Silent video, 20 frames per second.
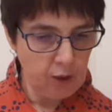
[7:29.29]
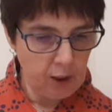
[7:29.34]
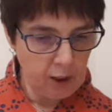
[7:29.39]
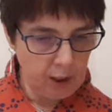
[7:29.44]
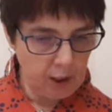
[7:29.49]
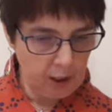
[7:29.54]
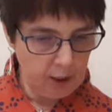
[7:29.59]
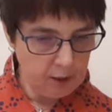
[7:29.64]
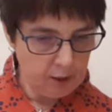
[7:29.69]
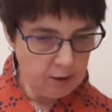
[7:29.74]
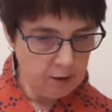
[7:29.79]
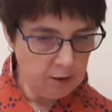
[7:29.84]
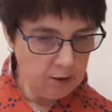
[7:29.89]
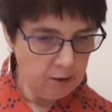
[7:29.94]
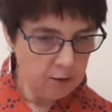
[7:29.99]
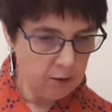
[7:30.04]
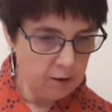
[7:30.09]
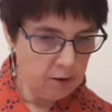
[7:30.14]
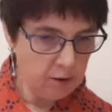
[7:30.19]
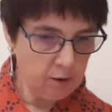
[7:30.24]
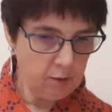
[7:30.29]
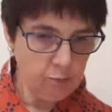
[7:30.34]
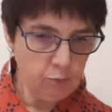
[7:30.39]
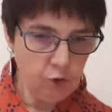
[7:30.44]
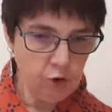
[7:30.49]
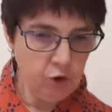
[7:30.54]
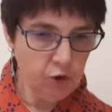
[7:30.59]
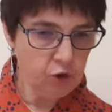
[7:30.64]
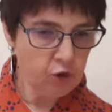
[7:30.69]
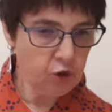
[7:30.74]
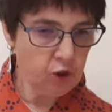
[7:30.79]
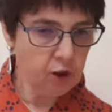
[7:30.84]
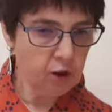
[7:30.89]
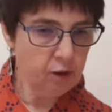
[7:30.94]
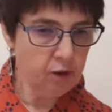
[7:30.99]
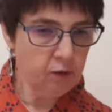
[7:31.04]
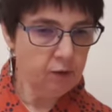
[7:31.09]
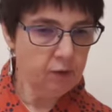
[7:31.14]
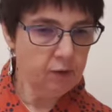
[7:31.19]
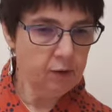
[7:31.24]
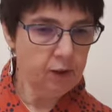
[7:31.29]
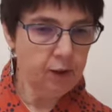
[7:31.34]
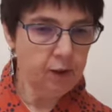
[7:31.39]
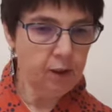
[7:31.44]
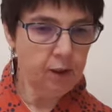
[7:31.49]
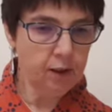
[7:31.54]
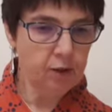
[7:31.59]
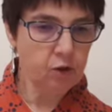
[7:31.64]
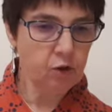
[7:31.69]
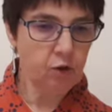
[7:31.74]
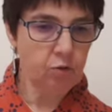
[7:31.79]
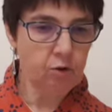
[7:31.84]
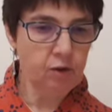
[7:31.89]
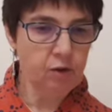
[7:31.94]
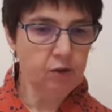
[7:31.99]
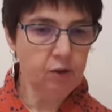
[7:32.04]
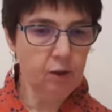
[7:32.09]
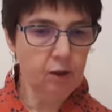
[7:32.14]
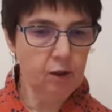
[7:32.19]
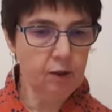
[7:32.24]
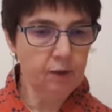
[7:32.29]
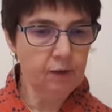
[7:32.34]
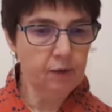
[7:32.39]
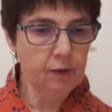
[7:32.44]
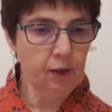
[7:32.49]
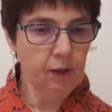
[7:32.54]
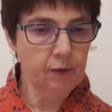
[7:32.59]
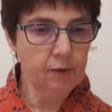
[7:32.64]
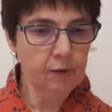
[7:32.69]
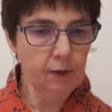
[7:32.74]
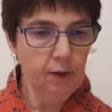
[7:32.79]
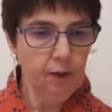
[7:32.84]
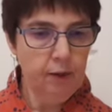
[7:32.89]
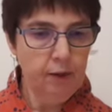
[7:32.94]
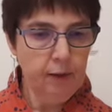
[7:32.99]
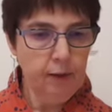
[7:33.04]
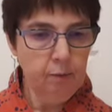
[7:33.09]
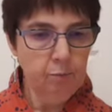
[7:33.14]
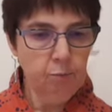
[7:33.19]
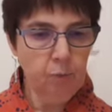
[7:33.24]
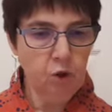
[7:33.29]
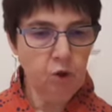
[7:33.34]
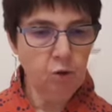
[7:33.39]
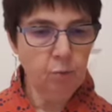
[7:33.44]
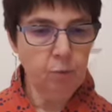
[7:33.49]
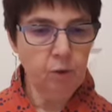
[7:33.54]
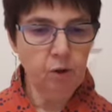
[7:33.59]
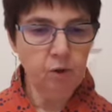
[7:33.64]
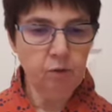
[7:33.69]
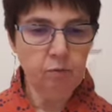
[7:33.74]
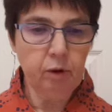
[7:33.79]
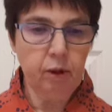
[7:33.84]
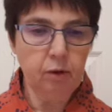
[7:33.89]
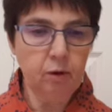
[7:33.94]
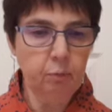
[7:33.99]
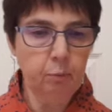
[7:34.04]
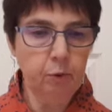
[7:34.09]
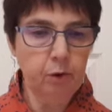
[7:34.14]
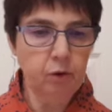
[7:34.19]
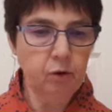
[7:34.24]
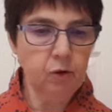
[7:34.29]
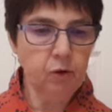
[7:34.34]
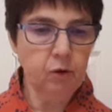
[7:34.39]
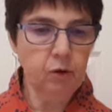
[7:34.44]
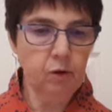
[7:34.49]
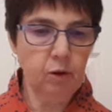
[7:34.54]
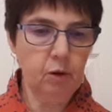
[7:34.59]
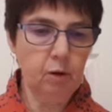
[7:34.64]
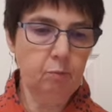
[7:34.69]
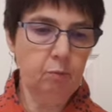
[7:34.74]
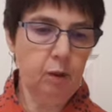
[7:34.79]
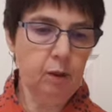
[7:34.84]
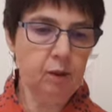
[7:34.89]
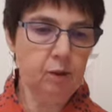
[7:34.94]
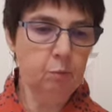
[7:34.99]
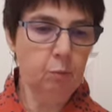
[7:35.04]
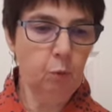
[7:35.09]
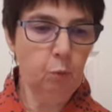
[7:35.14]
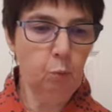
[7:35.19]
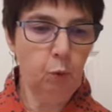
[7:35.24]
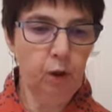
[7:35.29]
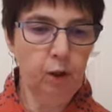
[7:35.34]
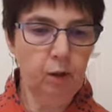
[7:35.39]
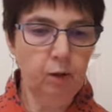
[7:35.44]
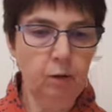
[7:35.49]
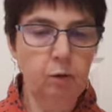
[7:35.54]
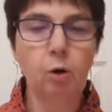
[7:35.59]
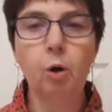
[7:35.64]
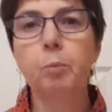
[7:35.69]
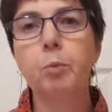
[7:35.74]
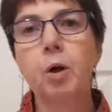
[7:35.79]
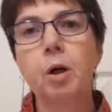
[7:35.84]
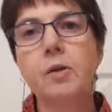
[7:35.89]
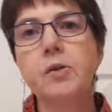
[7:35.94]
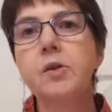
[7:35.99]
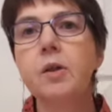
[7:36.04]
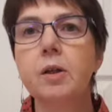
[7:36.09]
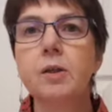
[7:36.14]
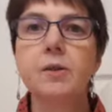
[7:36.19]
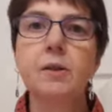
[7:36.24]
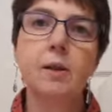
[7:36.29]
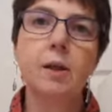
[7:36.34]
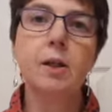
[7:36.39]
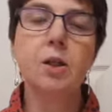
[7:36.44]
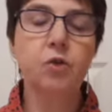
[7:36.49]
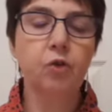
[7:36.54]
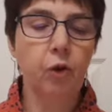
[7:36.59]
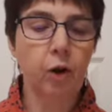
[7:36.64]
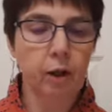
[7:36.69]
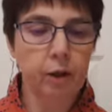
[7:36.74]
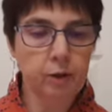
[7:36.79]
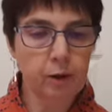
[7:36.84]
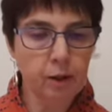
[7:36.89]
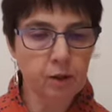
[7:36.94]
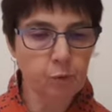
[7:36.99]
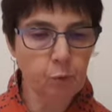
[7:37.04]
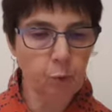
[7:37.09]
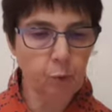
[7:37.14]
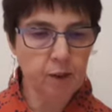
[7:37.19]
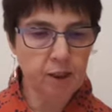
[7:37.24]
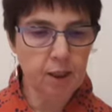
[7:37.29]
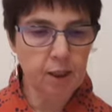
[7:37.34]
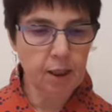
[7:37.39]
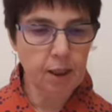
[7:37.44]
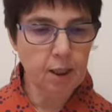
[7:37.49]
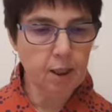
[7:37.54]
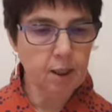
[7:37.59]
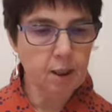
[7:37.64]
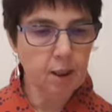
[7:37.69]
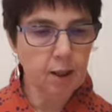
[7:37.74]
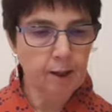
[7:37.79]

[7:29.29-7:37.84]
And I'm just checking, there's a little asterisk and it says measurement around the bust at maximum width, not bra size. So that's fine, that's what we did.